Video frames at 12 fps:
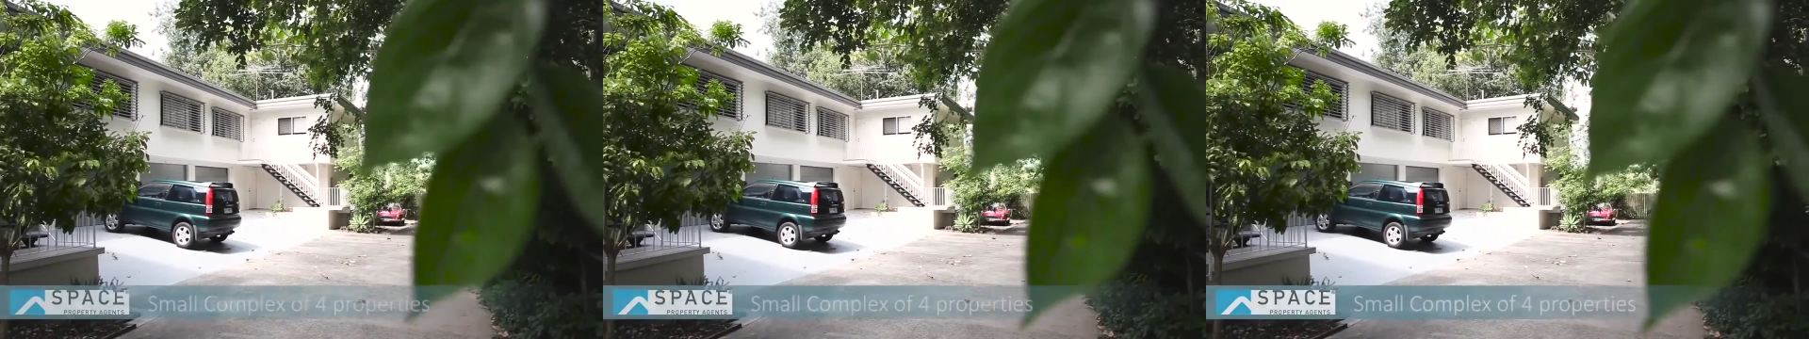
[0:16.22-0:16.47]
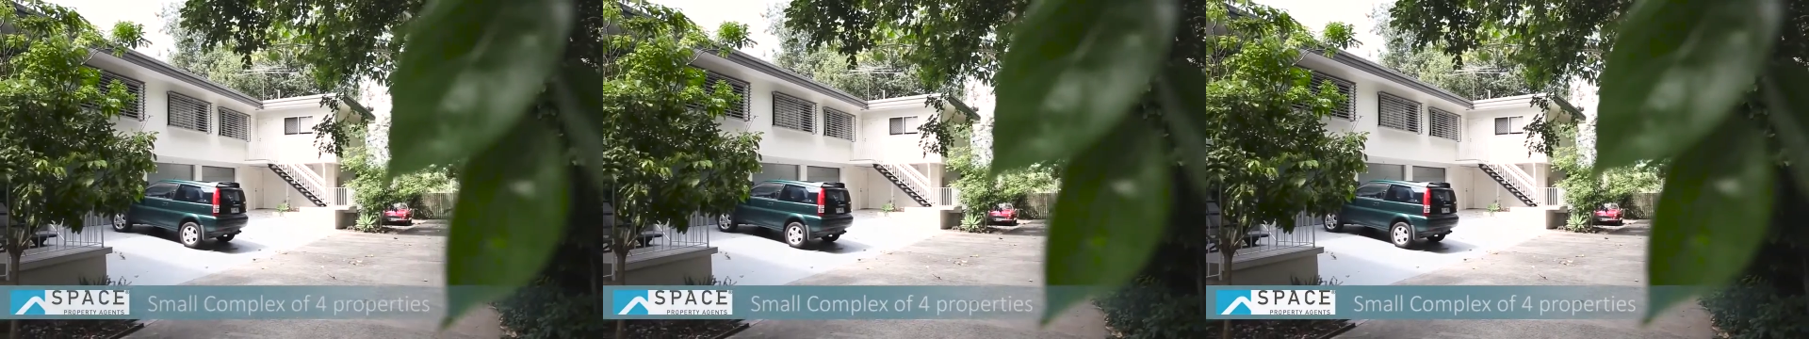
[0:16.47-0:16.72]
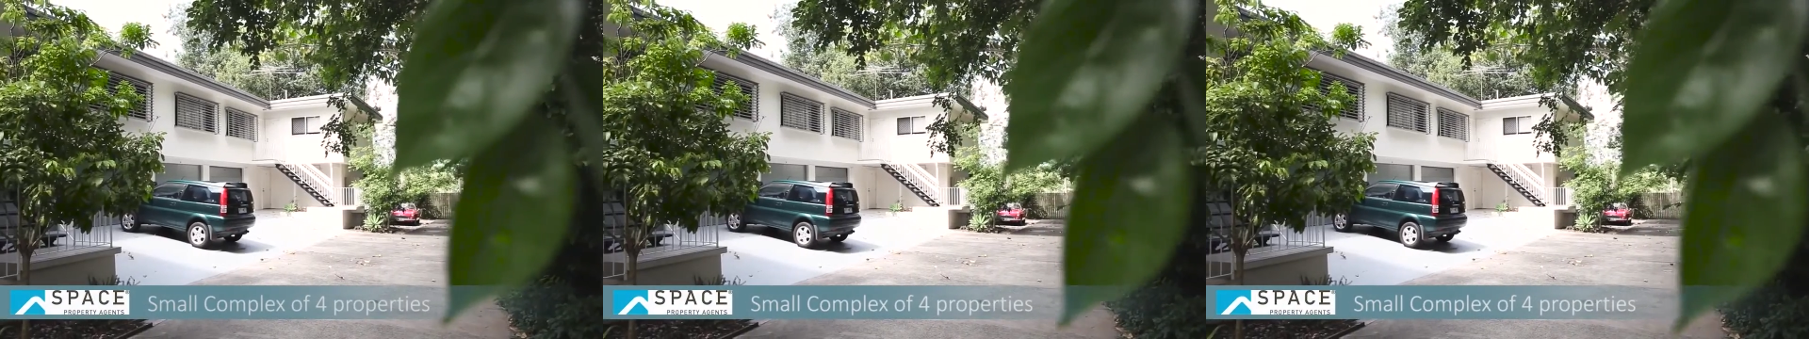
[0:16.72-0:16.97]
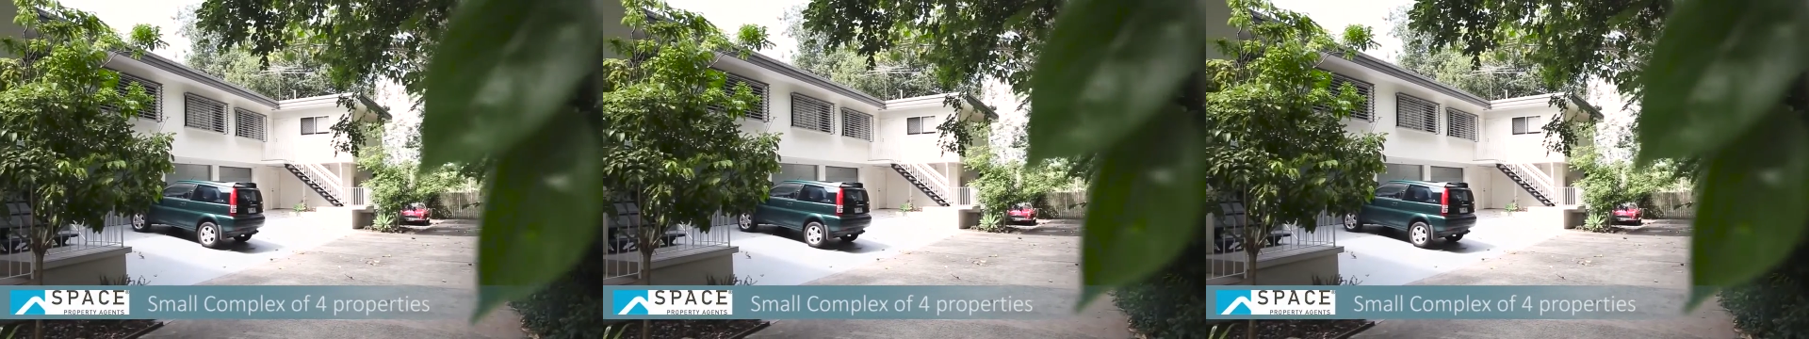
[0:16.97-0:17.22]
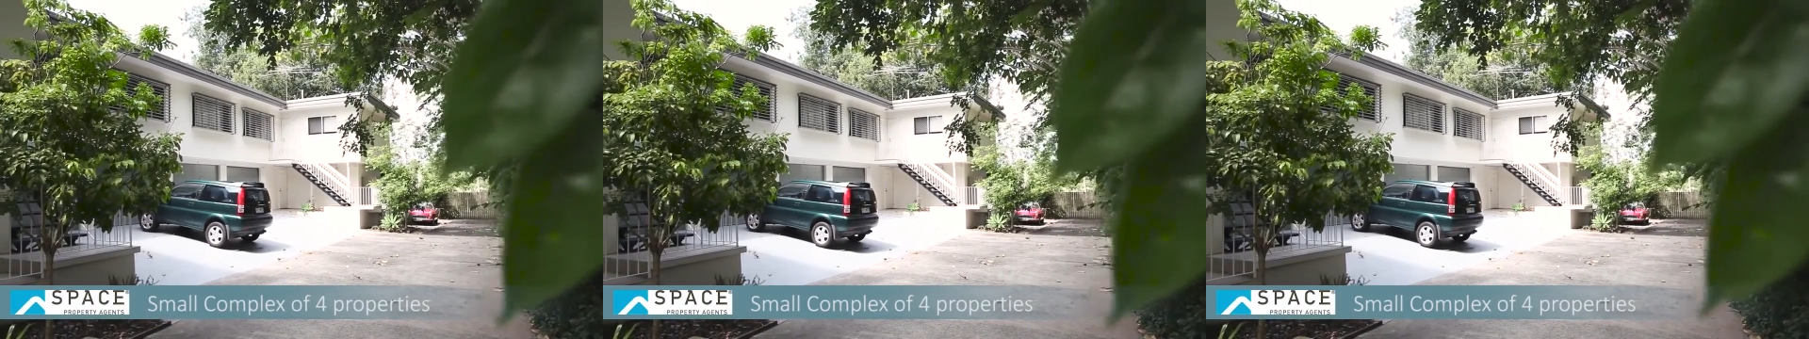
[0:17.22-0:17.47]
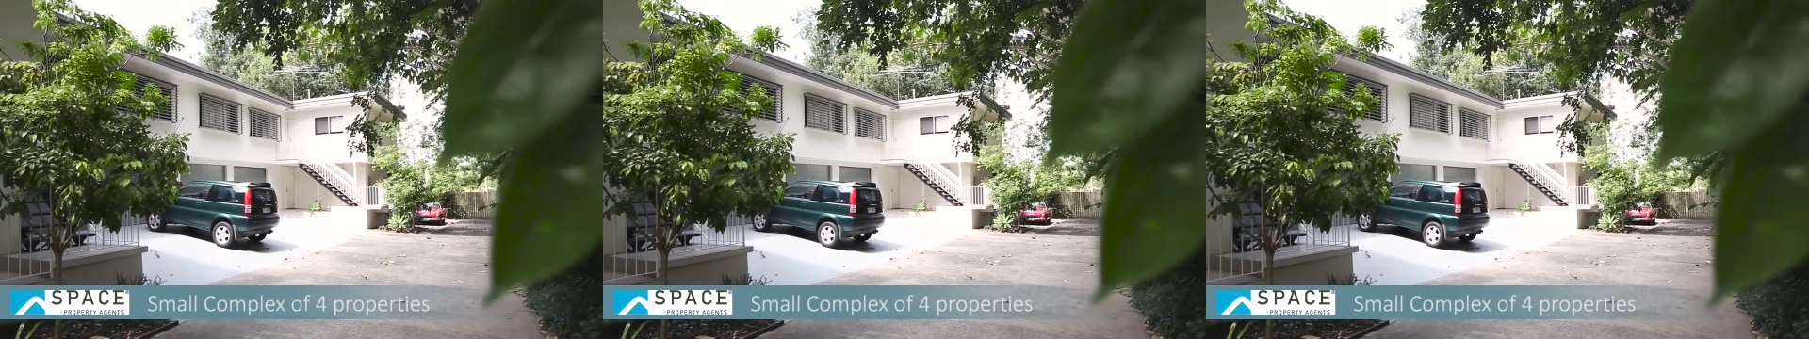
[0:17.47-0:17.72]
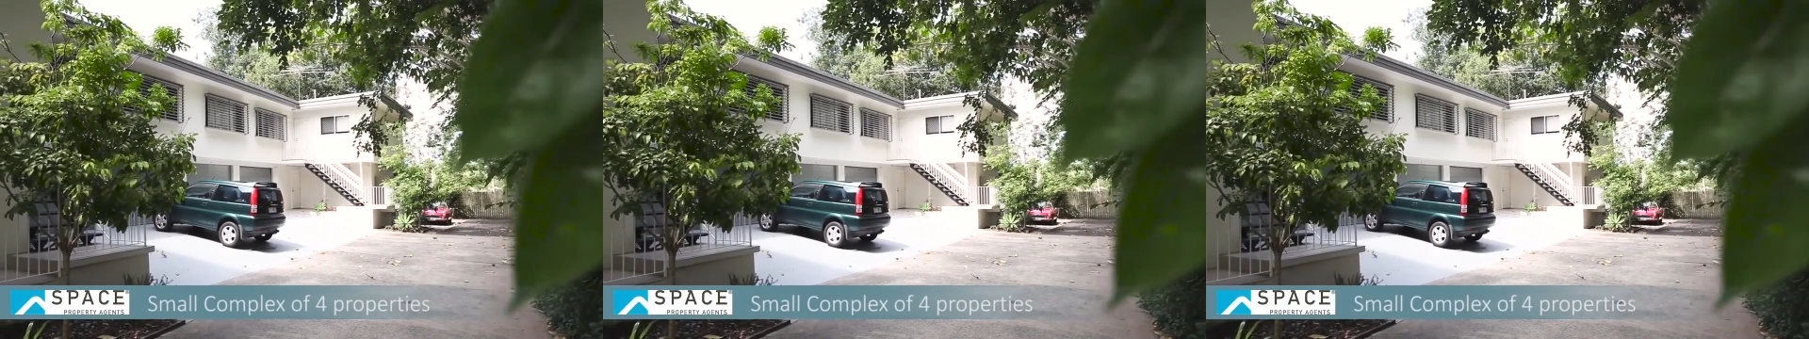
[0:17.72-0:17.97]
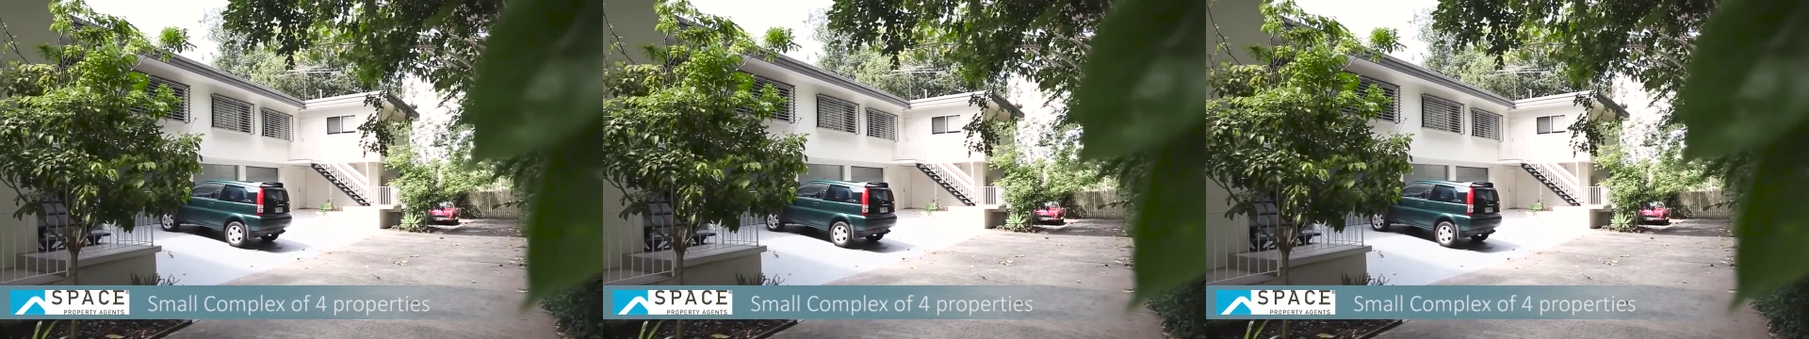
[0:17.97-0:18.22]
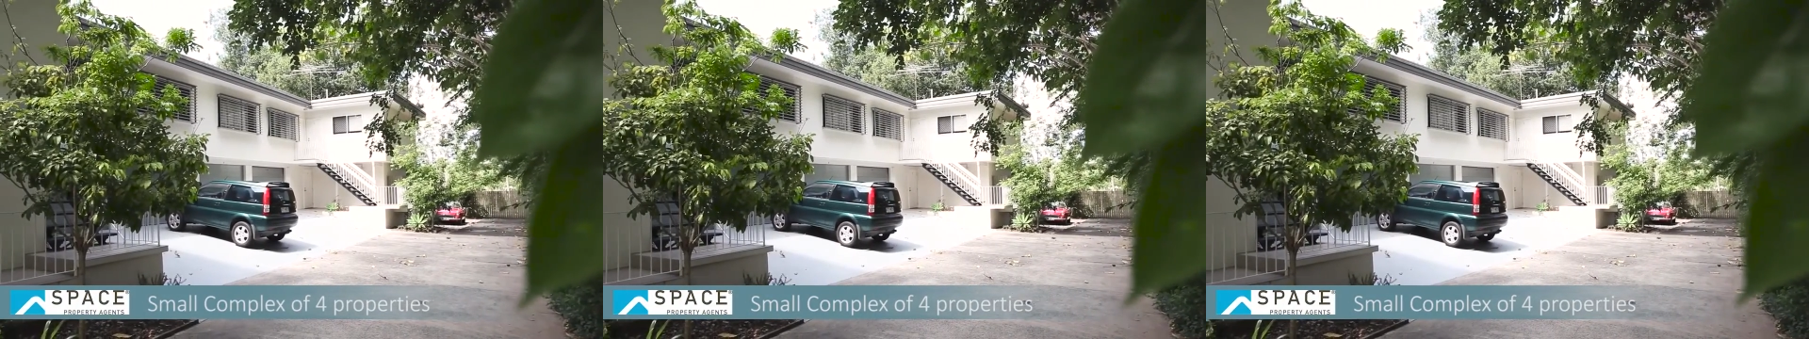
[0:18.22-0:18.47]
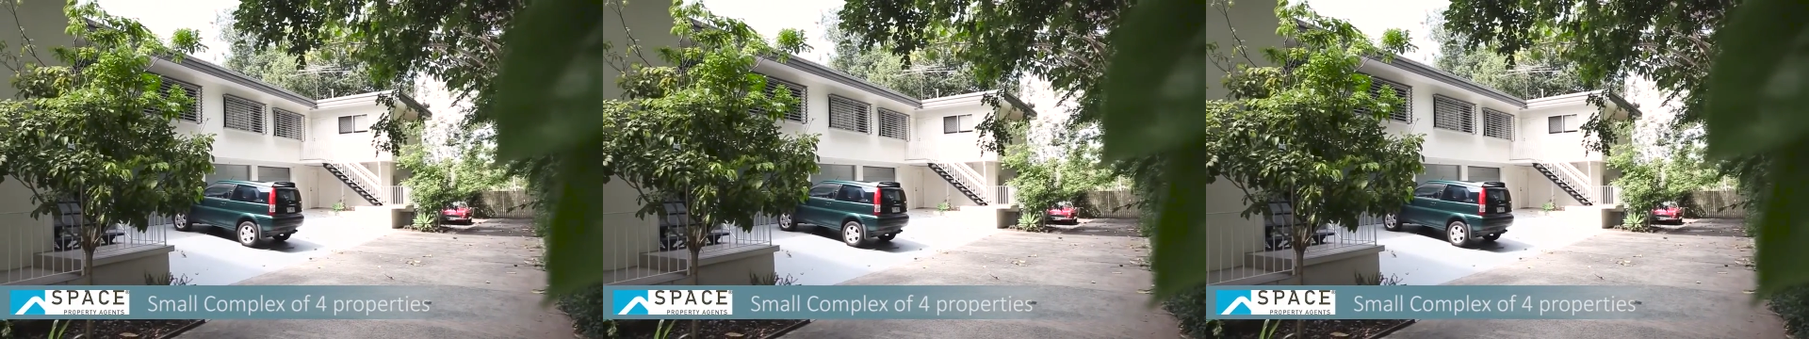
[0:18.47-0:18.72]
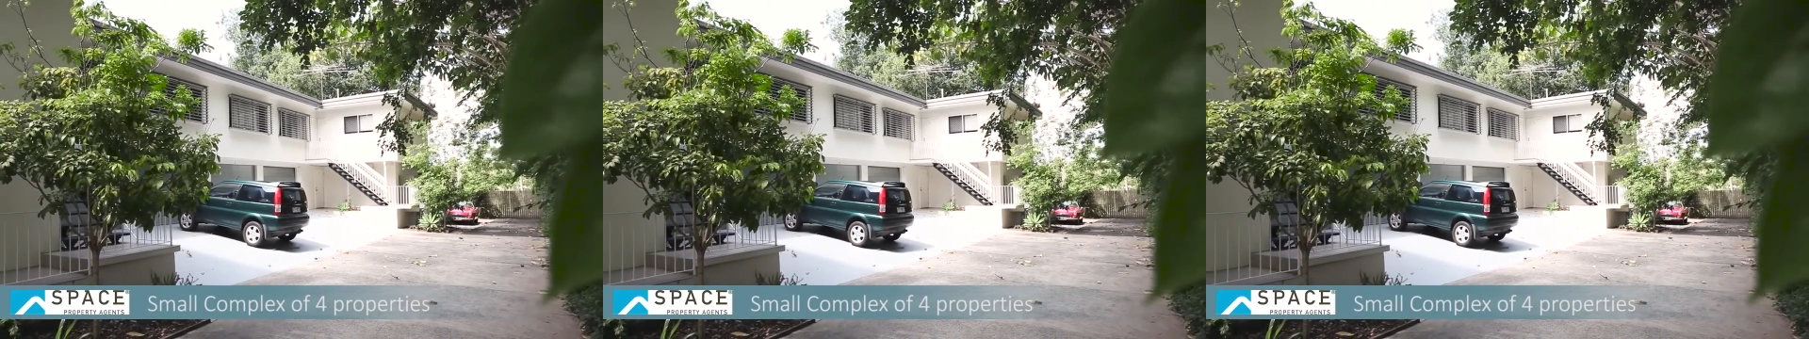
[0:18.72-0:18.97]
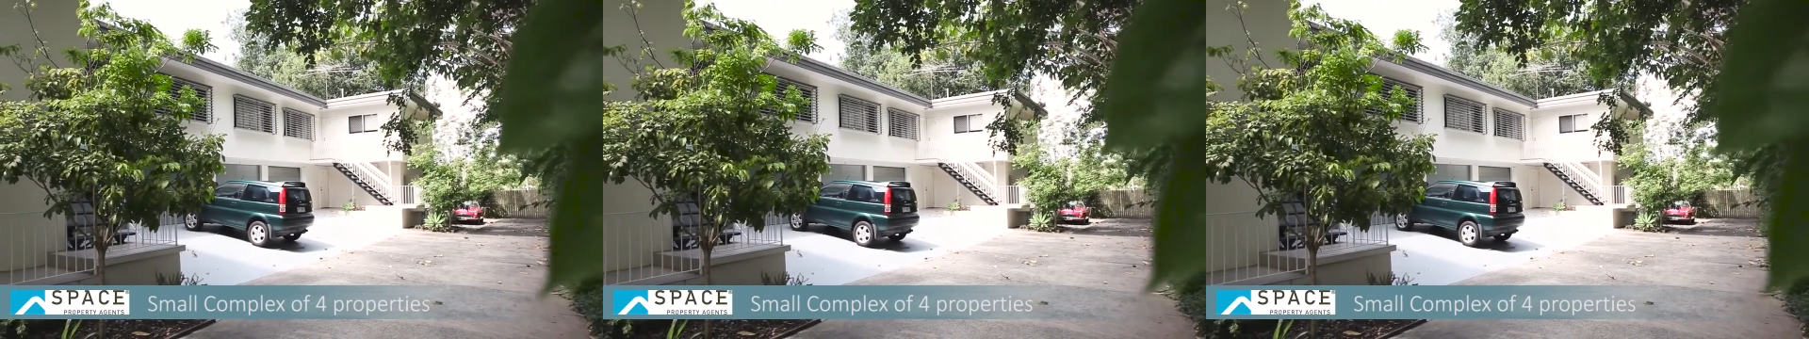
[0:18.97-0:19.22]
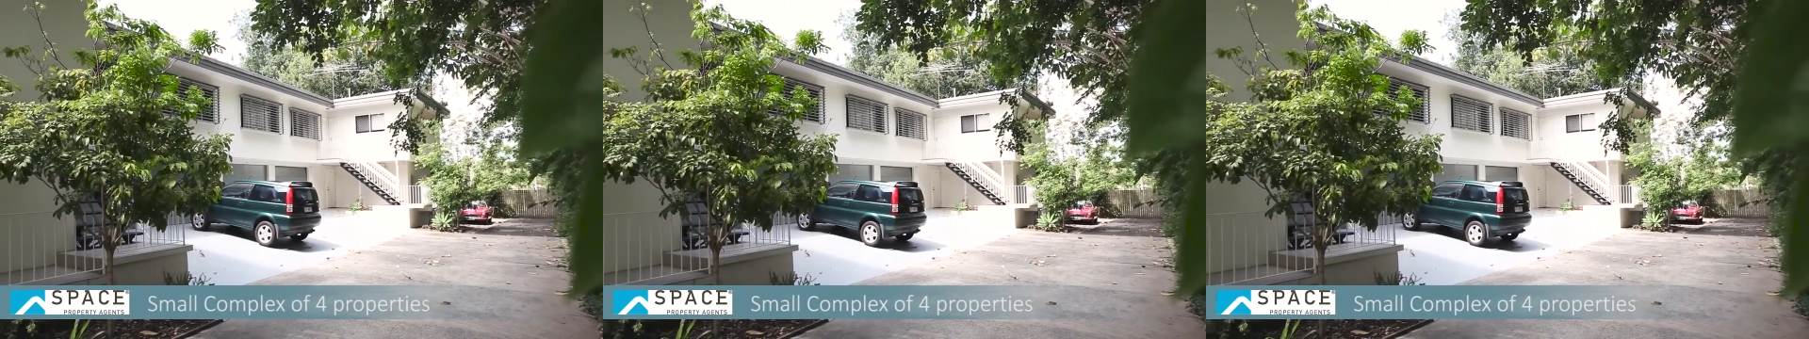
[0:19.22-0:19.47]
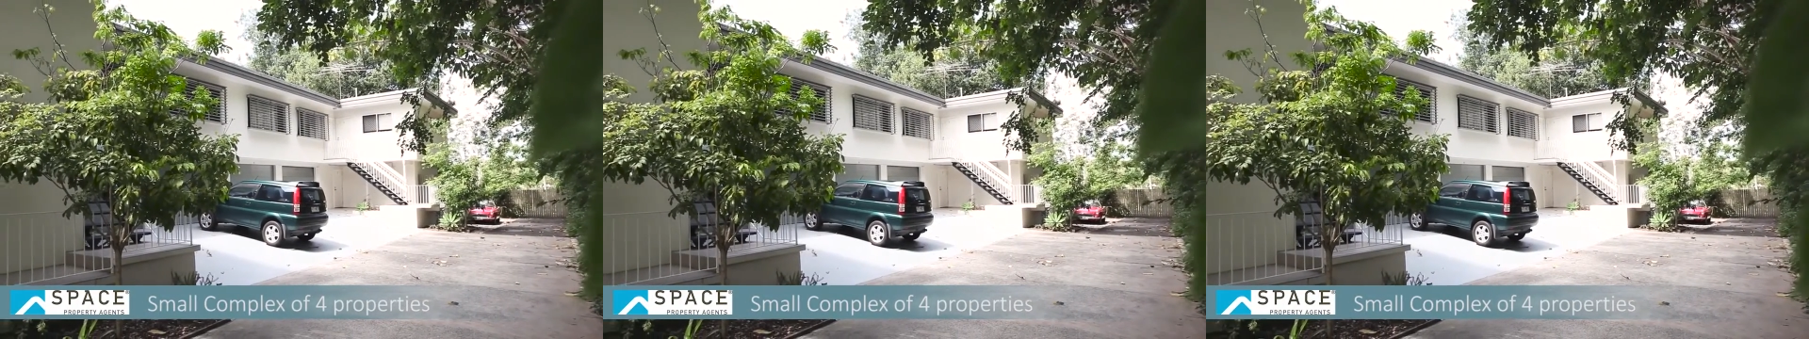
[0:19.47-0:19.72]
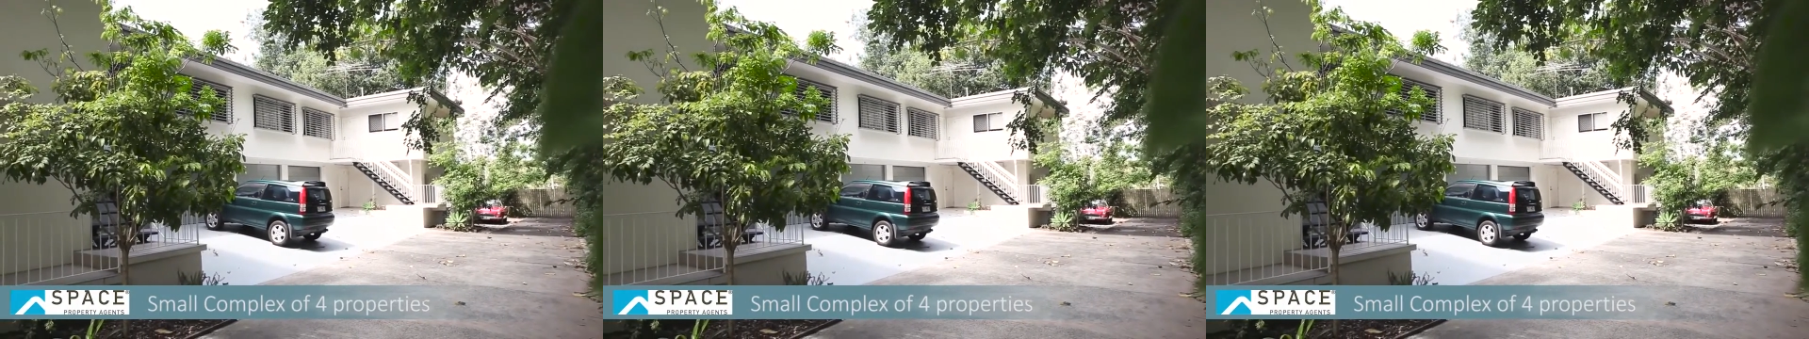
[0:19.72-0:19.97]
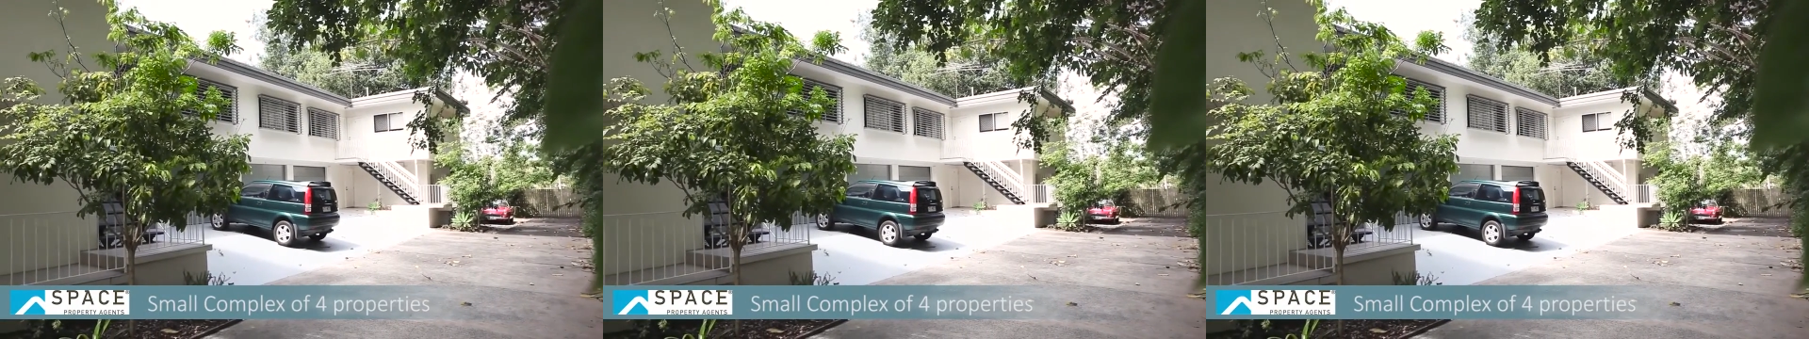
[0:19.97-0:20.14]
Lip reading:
(no speaker visible)